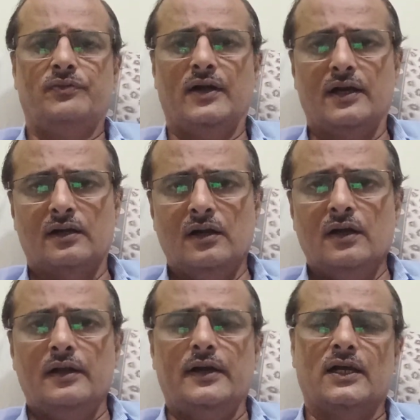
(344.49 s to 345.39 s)
if
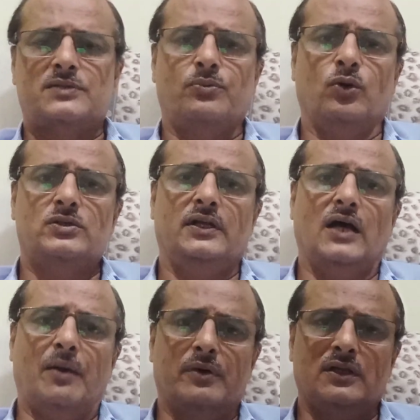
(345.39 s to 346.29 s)
it has produced
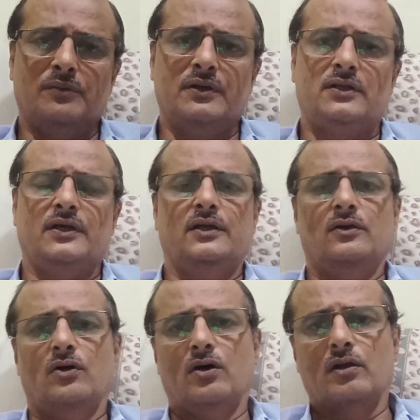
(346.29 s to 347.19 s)
in
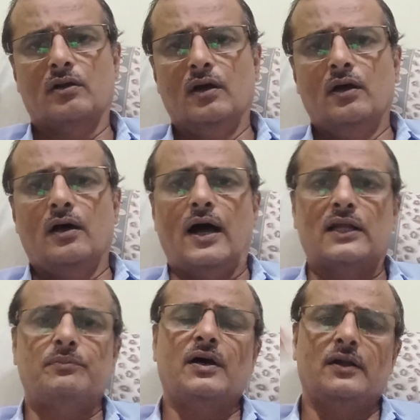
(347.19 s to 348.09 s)
amanirmiti or
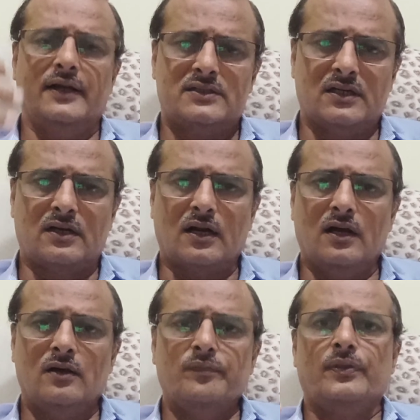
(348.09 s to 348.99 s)
admana,
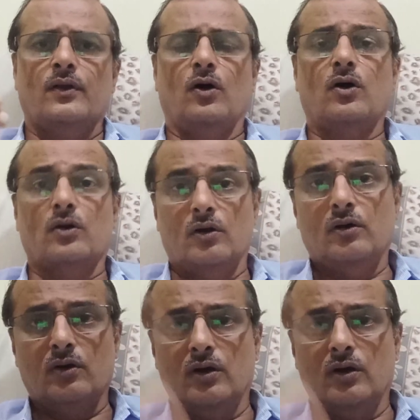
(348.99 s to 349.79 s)
etc., or